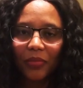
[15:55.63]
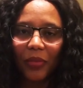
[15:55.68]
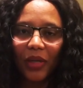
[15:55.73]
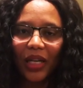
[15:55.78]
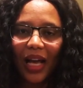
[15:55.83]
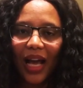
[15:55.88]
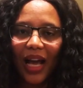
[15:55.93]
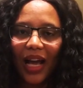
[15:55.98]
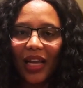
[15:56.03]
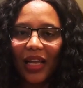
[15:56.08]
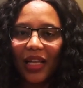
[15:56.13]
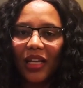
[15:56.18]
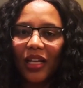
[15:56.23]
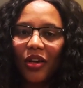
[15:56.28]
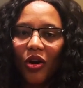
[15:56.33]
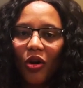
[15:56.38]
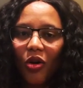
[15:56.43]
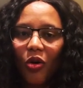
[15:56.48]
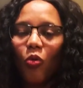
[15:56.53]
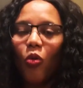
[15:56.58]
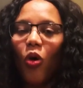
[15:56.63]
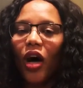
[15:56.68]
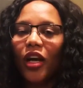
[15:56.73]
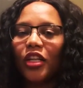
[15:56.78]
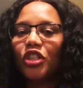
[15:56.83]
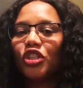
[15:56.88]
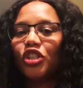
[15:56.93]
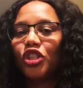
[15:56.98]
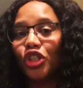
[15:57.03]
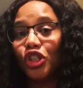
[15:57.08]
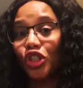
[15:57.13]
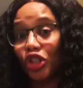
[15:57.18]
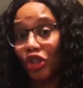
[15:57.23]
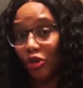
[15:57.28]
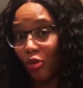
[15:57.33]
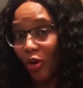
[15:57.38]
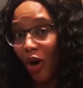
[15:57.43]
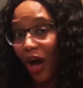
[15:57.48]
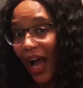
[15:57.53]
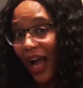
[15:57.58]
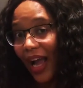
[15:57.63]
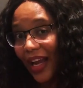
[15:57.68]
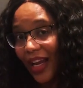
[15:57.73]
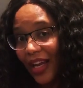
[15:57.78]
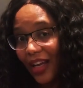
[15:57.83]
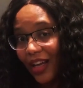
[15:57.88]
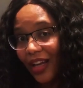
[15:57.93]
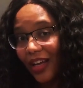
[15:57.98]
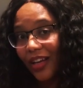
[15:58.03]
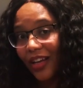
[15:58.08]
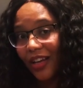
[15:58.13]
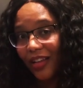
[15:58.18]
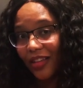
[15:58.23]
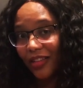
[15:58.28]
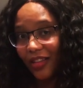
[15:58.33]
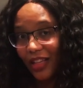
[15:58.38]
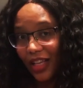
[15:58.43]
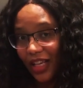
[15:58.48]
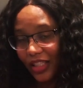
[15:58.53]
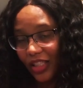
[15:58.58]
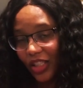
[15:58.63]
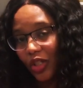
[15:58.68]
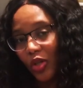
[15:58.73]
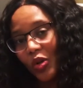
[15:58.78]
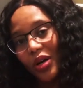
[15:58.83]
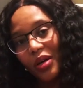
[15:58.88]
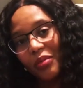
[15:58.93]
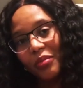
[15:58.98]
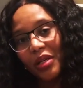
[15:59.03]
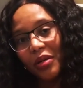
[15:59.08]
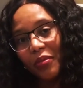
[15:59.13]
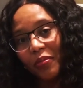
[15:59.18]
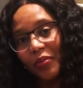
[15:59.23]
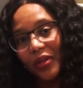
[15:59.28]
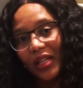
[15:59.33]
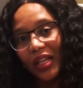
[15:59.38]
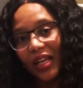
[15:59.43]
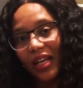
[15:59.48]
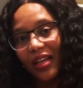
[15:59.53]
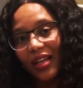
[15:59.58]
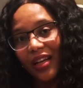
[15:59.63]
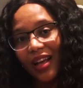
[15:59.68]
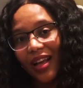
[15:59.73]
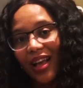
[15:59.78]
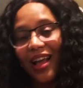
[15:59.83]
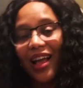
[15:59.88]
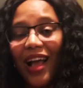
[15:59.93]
but I wanted to try this cornmeal pudding.